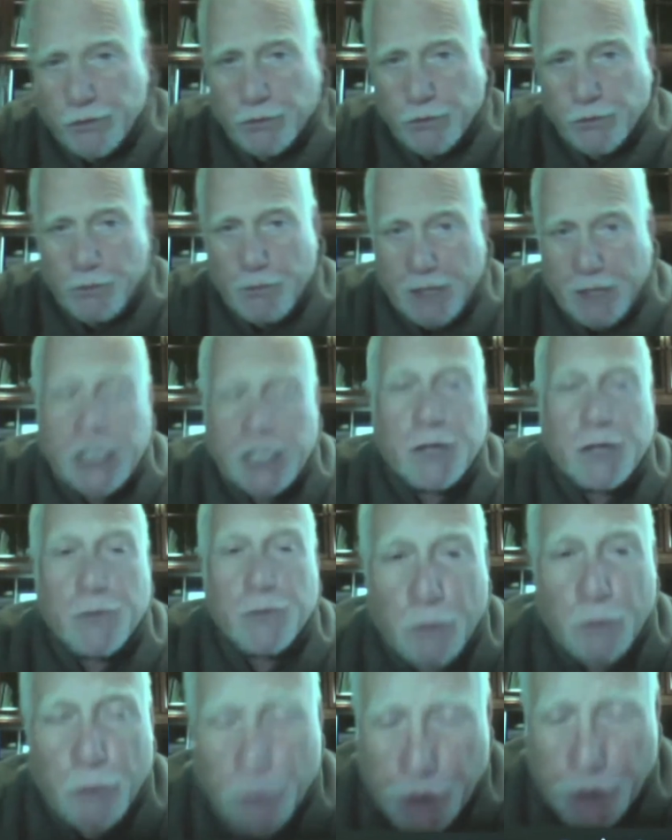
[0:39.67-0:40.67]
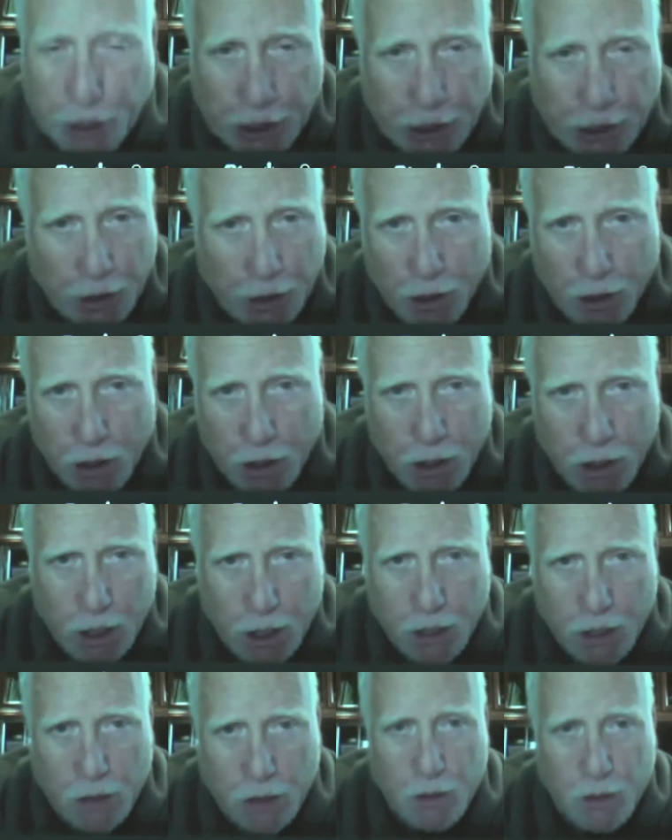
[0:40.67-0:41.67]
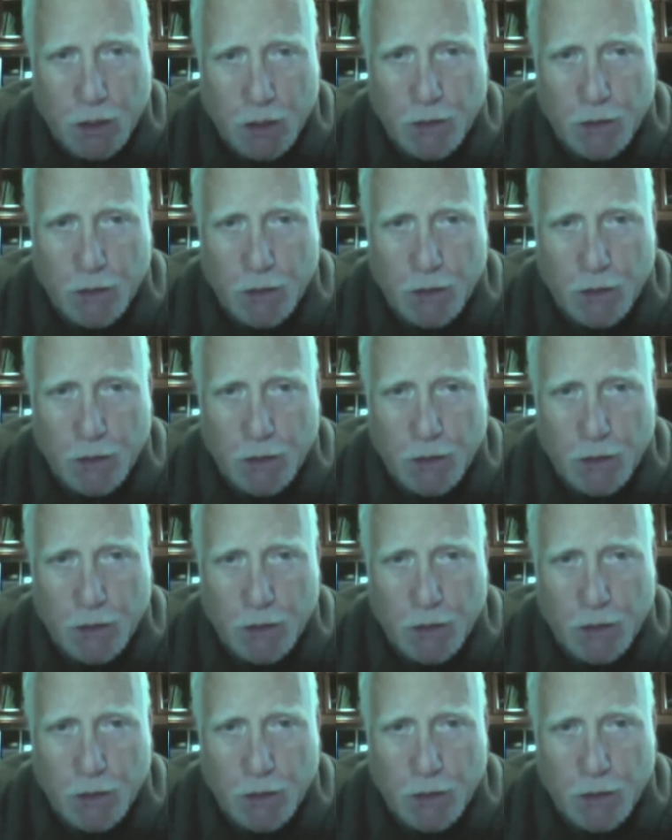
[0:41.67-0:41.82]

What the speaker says: Mickey Rooney in